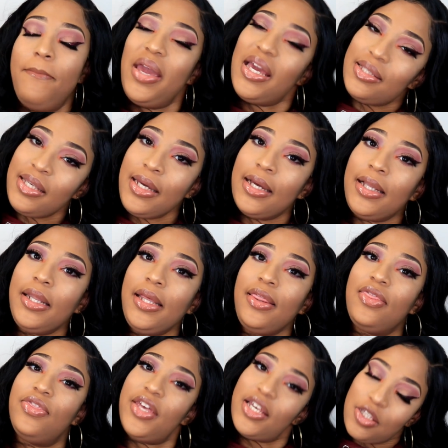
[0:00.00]
Basically,
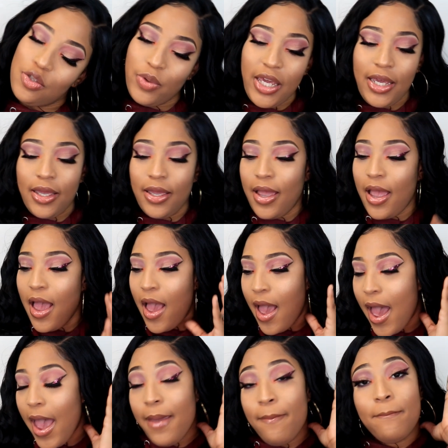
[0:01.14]
this wig,
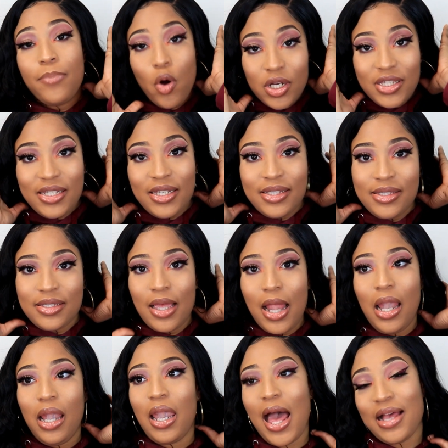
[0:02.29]
I bought it
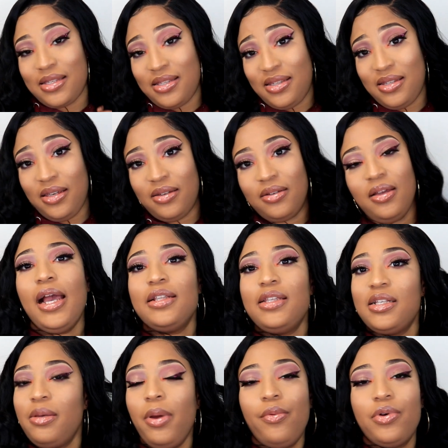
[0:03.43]
last year. Like, at
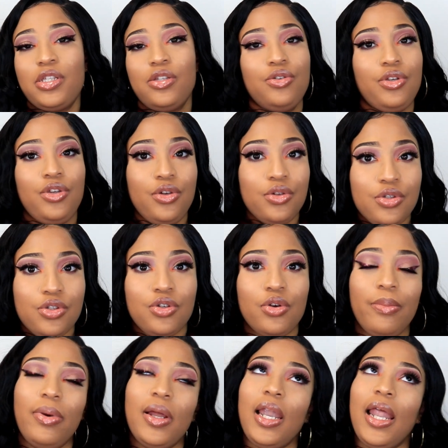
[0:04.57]
that time I wasn't doing
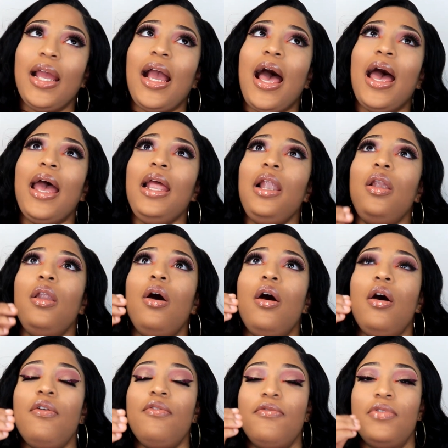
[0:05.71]
YouTube, but like I
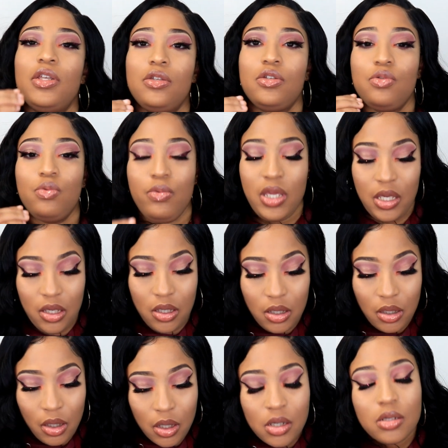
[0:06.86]
love this wig
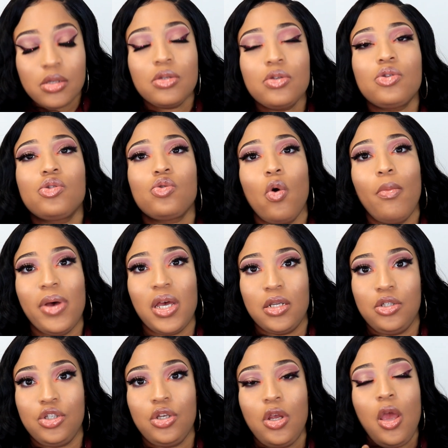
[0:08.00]
so
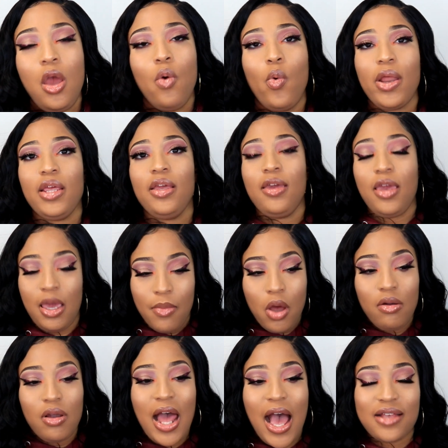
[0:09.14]
much. When it came
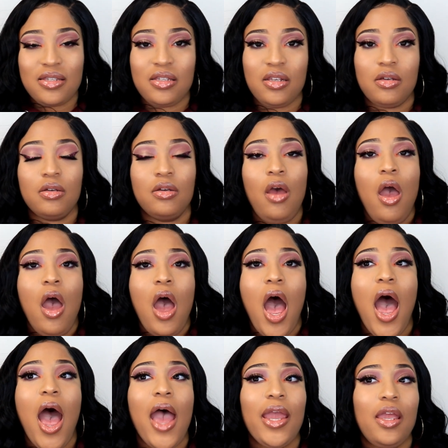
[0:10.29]
out last year,
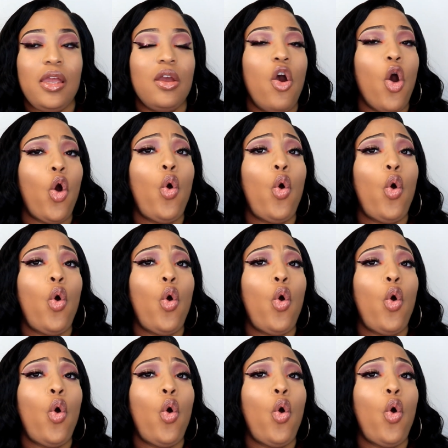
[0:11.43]
I